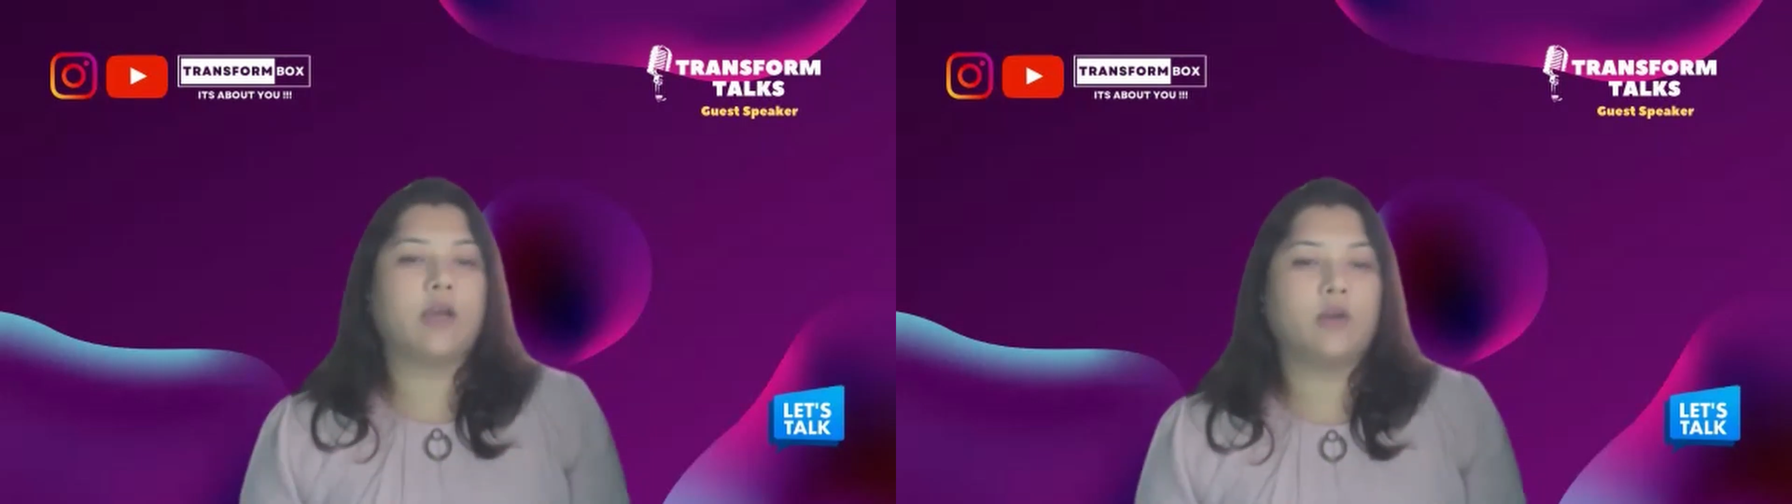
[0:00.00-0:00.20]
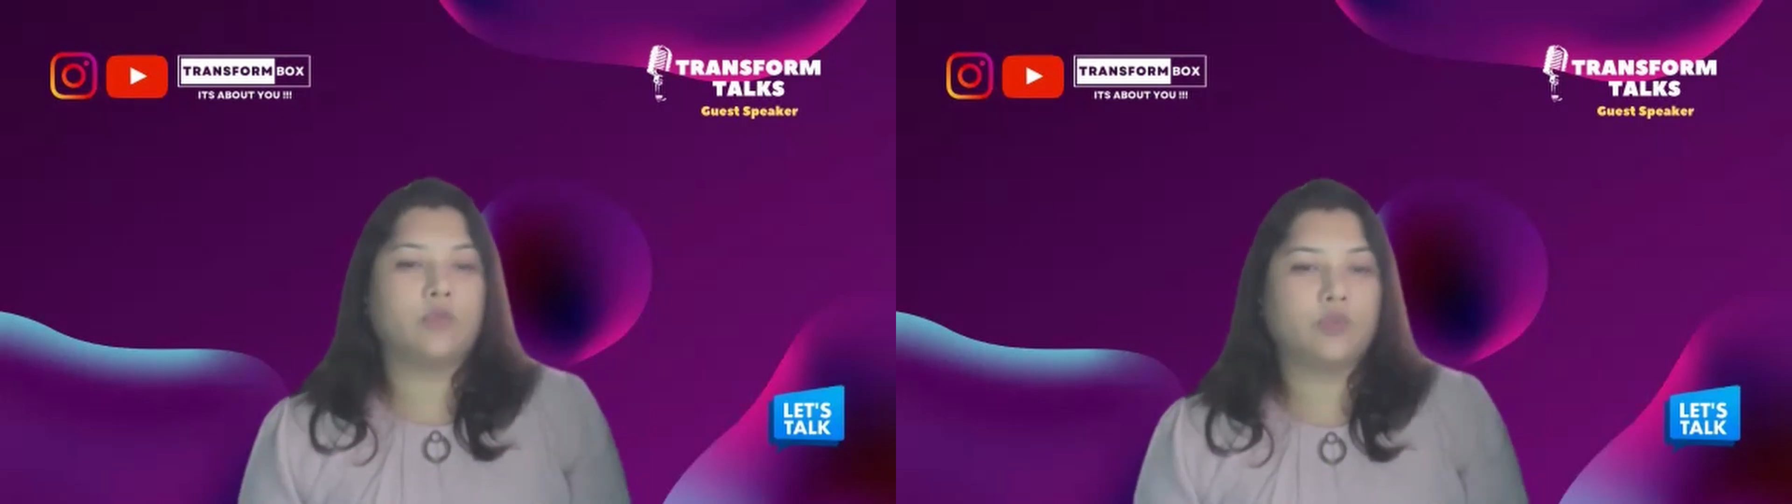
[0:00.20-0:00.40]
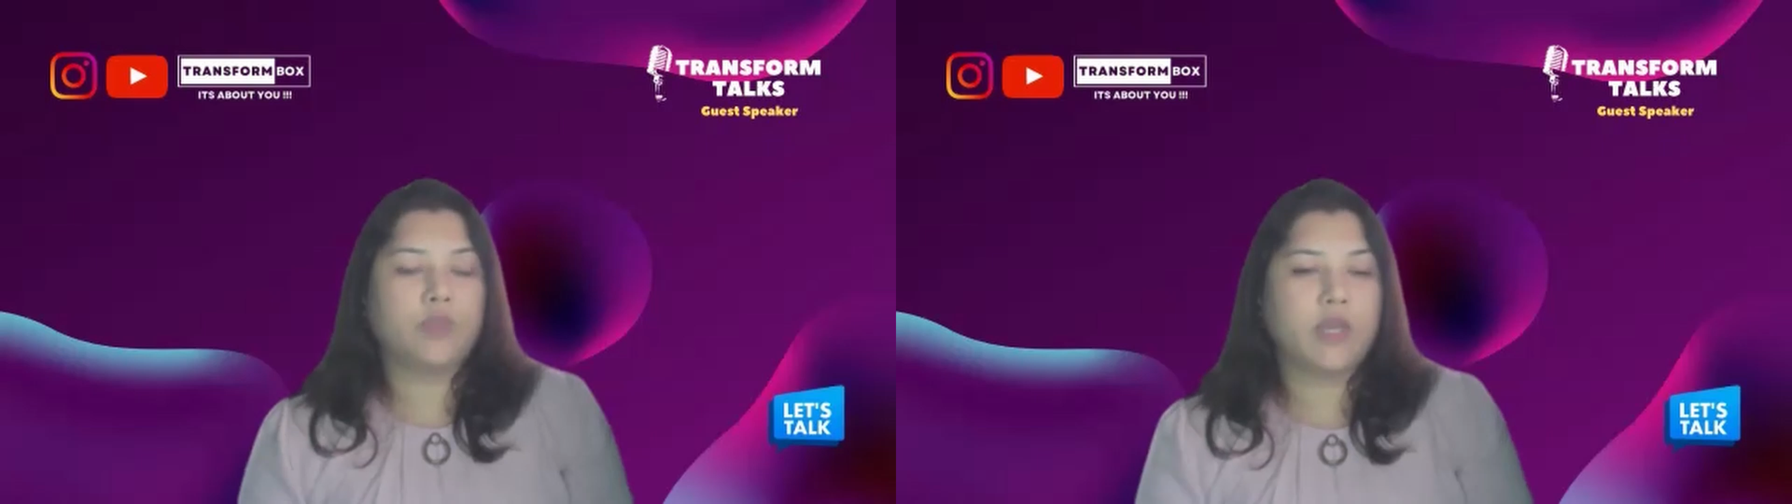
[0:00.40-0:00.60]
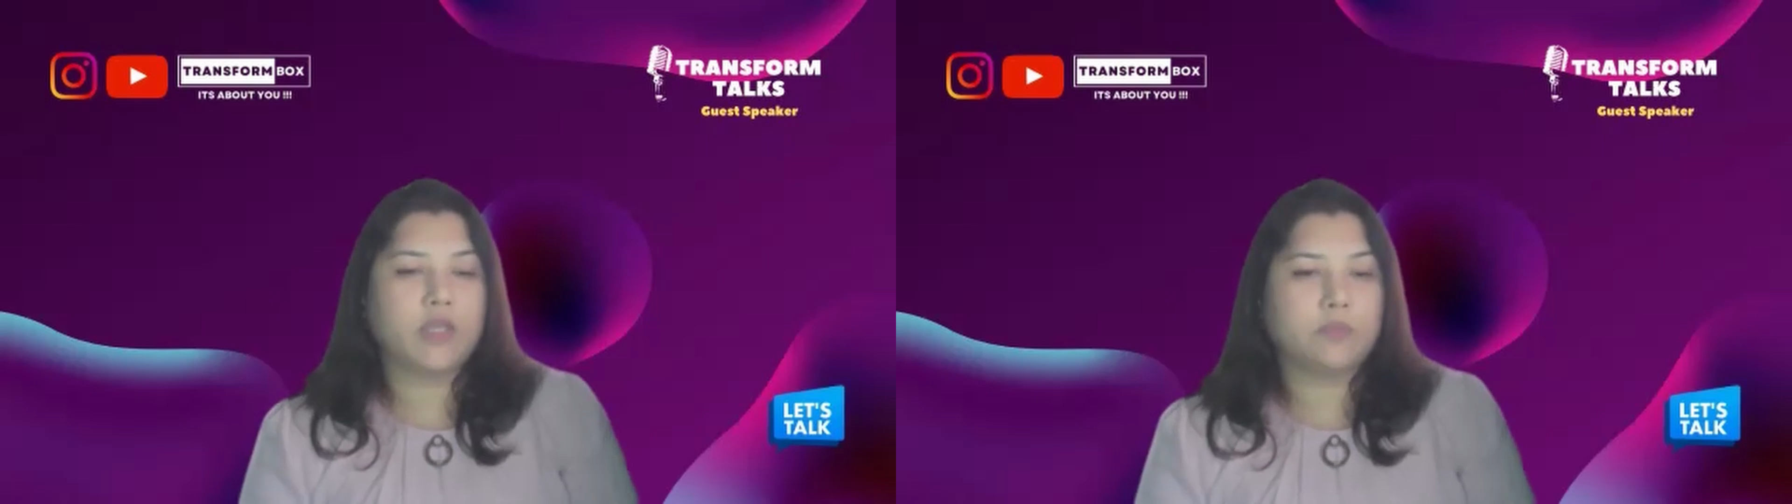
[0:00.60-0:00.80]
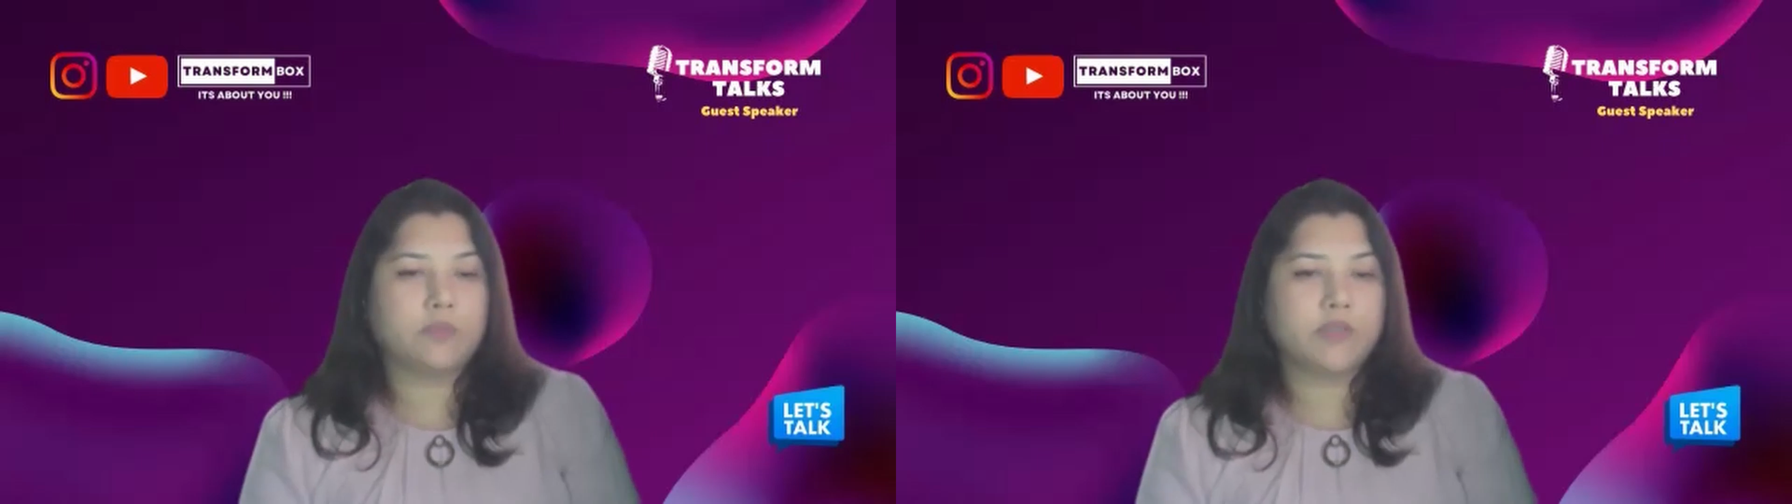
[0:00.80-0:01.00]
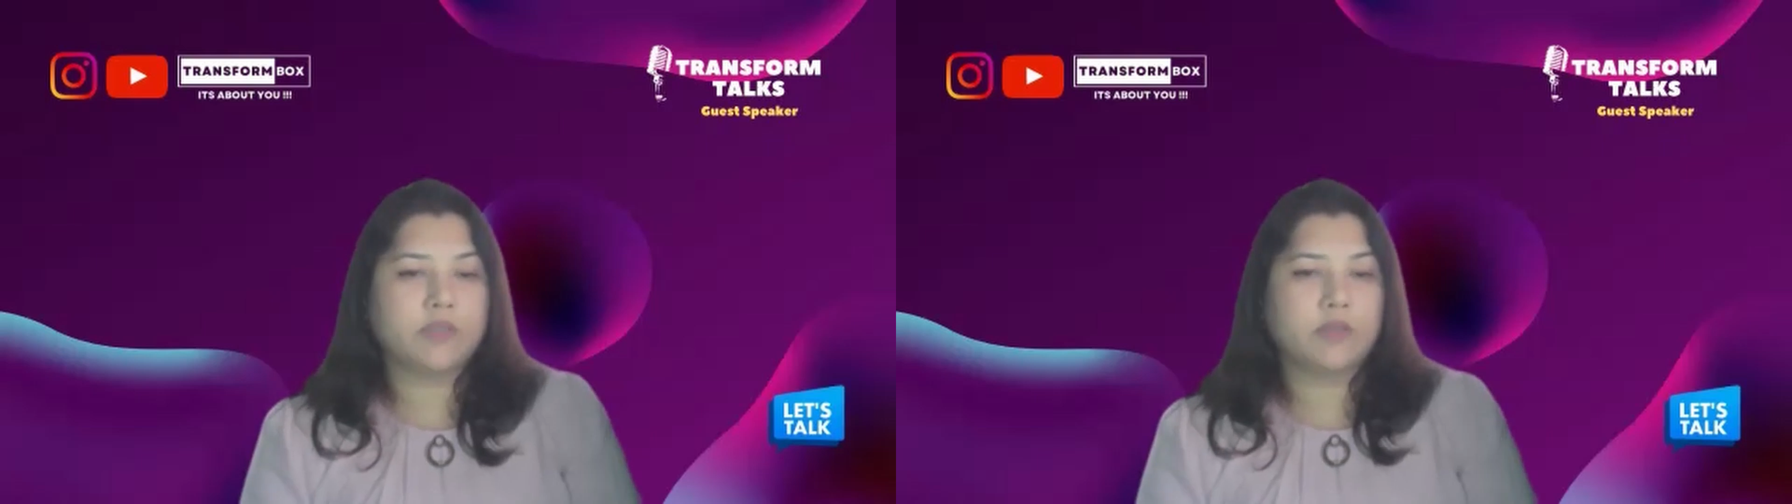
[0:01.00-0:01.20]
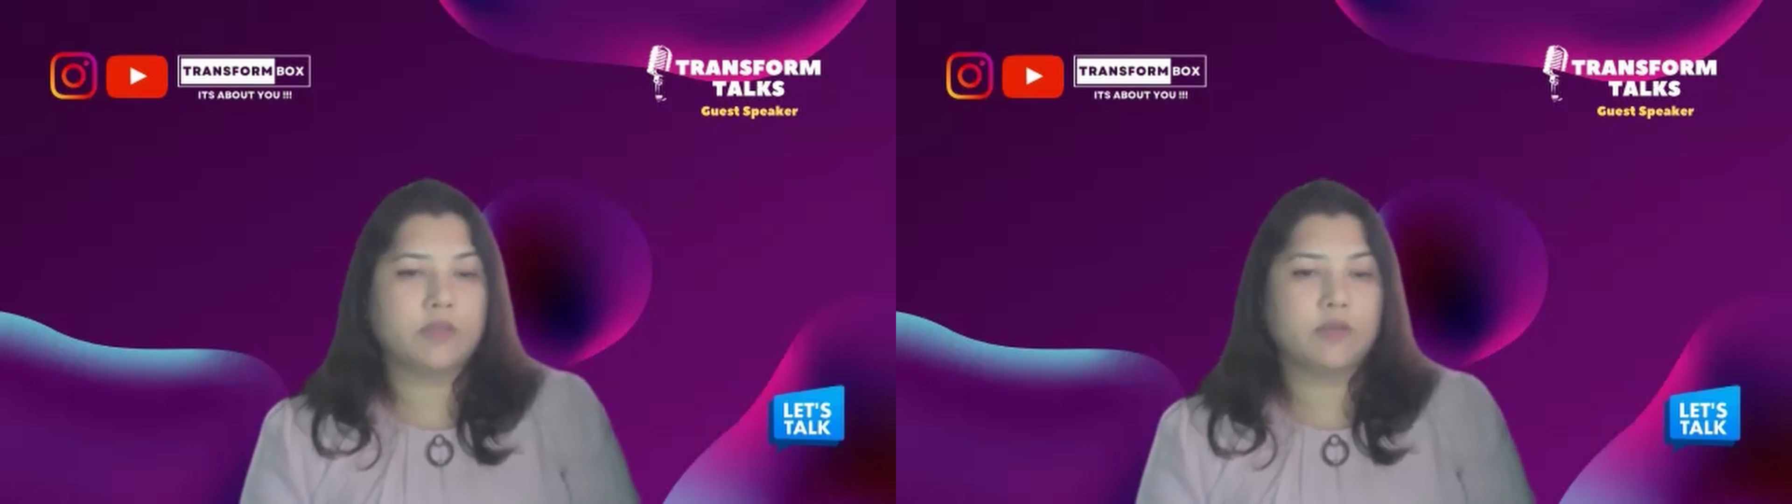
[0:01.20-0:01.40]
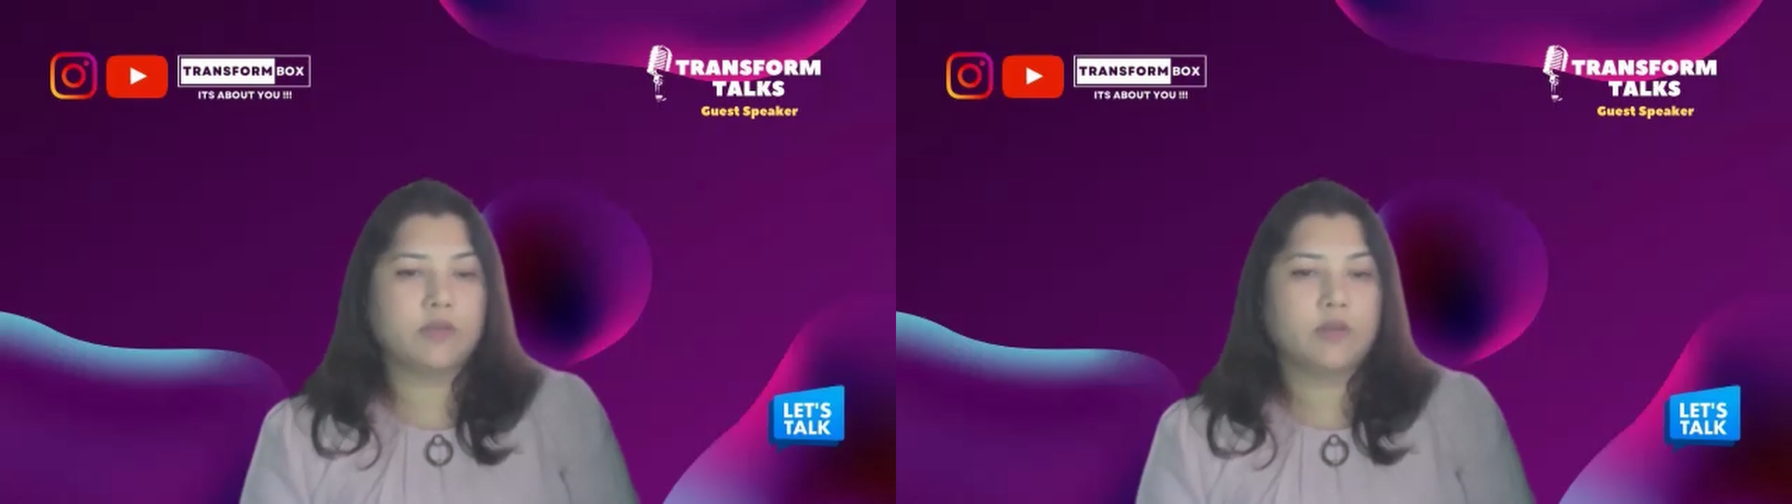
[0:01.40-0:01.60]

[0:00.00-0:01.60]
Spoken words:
out to the other person,